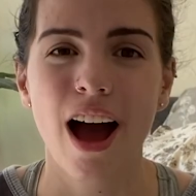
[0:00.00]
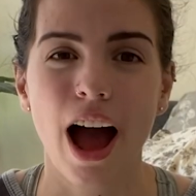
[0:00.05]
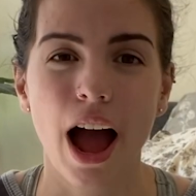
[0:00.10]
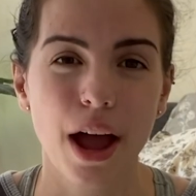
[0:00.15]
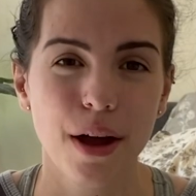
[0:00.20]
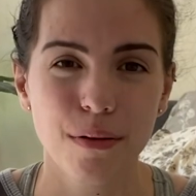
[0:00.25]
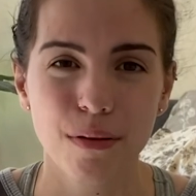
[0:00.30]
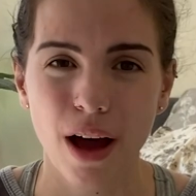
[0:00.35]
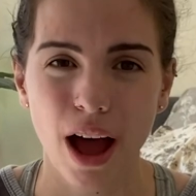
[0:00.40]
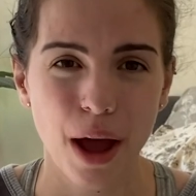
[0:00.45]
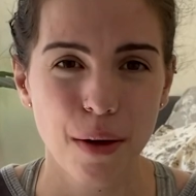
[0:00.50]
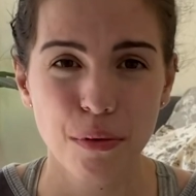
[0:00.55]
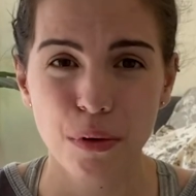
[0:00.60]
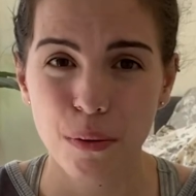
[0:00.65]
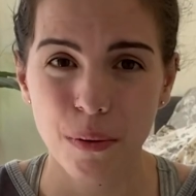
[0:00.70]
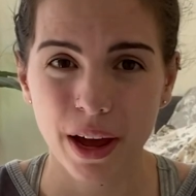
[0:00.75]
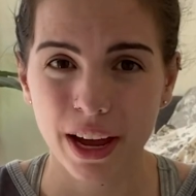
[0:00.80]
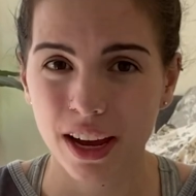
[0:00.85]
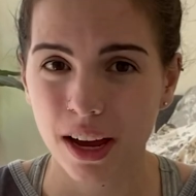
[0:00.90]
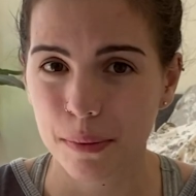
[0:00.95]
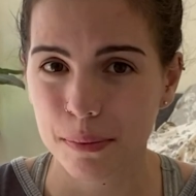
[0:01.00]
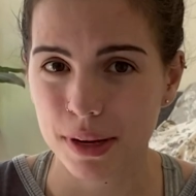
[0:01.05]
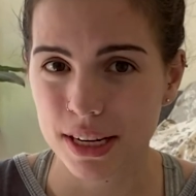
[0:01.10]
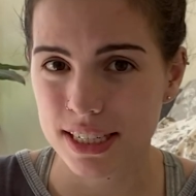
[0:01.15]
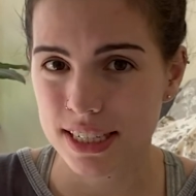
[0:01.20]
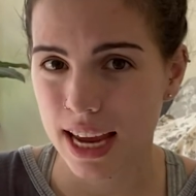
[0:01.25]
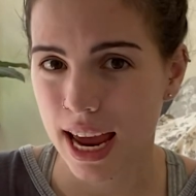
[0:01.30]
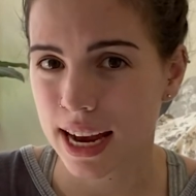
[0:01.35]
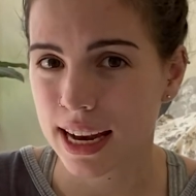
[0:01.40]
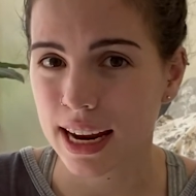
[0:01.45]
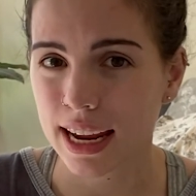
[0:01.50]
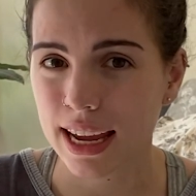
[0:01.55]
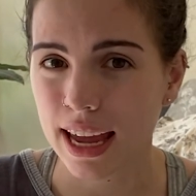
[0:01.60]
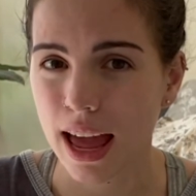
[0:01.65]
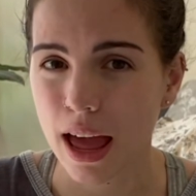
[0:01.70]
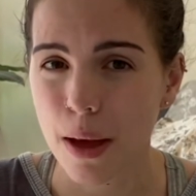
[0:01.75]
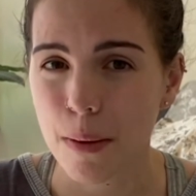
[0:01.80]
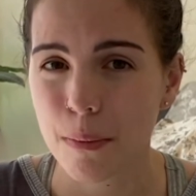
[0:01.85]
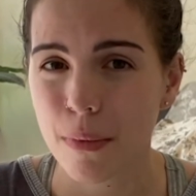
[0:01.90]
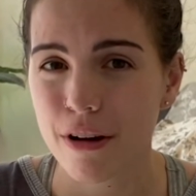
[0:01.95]
I will wake up at 10
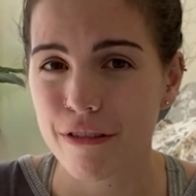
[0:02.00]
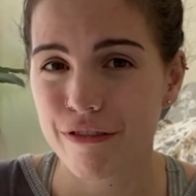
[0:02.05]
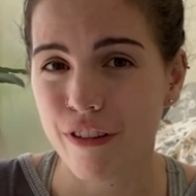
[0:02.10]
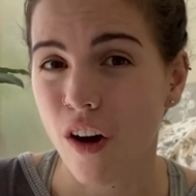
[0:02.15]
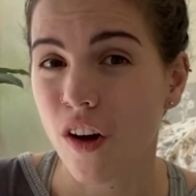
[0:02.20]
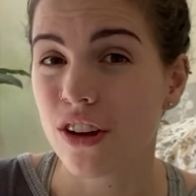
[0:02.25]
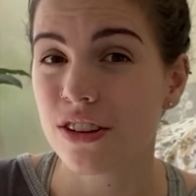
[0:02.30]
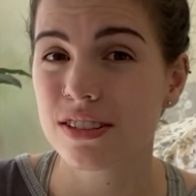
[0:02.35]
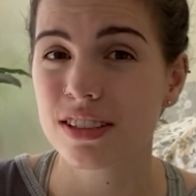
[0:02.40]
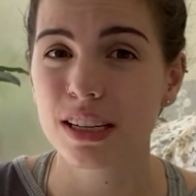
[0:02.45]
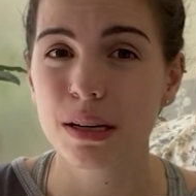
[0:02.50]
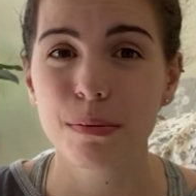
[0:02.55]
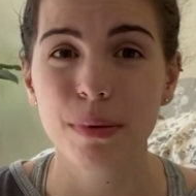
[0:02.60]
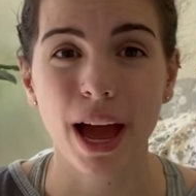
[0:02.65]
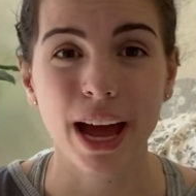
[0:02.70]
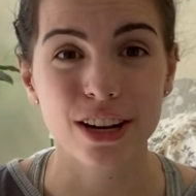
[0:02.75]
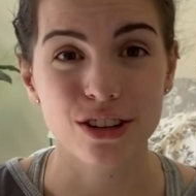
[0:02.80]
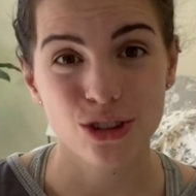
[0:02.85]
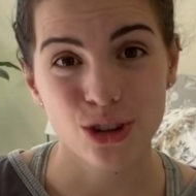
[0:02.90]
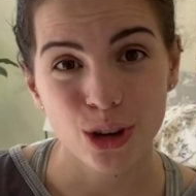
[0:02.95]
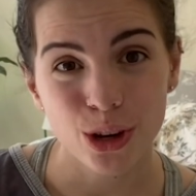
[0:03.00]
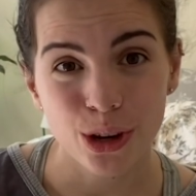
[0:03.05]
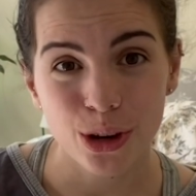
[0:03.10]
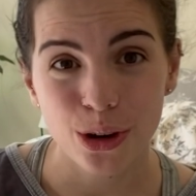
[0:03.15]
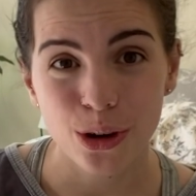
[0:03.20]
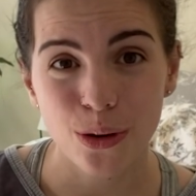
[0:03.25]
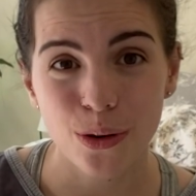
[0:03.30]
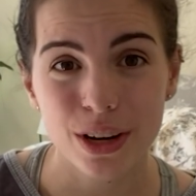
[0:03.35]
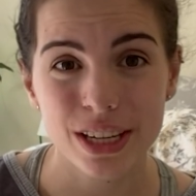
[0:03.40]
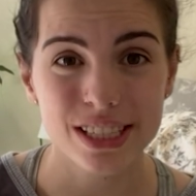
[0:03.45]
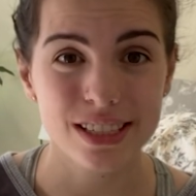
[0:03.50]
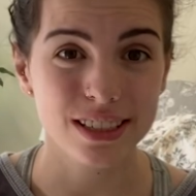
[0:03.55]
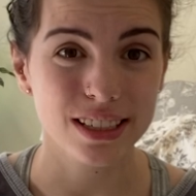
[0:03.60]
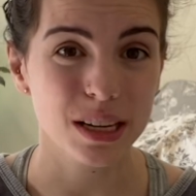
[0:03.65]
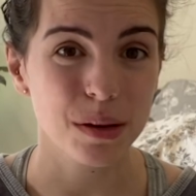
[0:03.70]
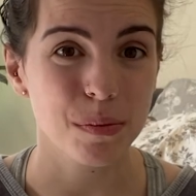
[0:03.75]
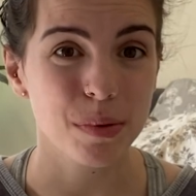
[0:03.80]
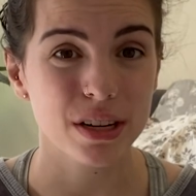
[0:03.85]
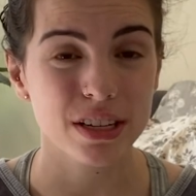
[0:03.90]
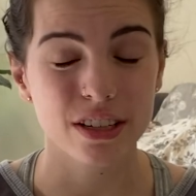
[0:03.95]
a.m., fall asleep at 2,
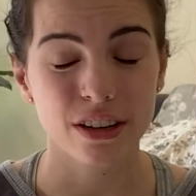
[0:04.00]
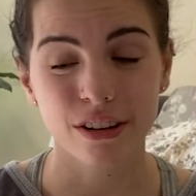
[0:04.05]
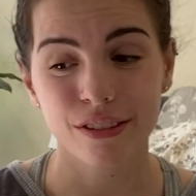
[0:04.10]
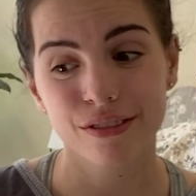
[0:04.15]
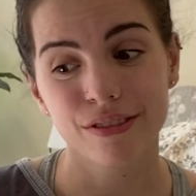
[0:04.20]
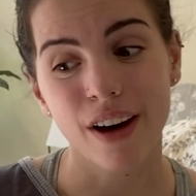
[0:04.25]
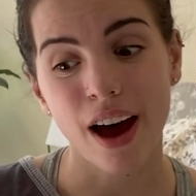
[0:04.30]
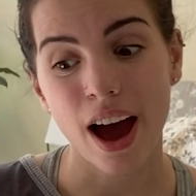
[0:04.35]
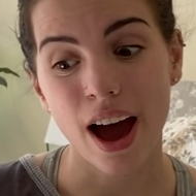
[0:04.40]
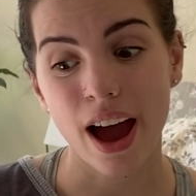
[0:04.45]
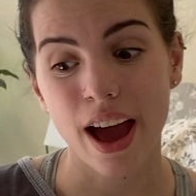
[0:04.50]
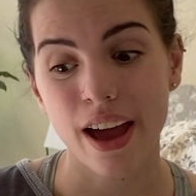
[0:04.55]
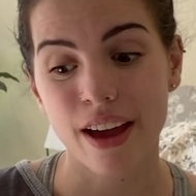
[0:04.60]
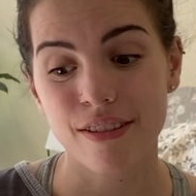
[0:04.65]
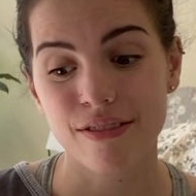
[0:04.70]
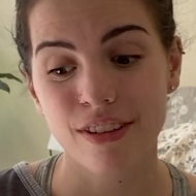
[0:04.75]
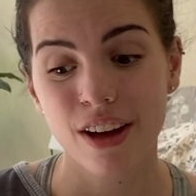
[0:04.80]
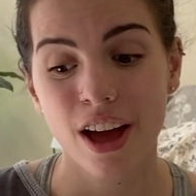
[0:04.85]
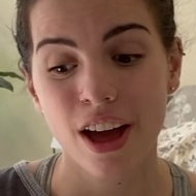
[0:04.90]
sleep until 5,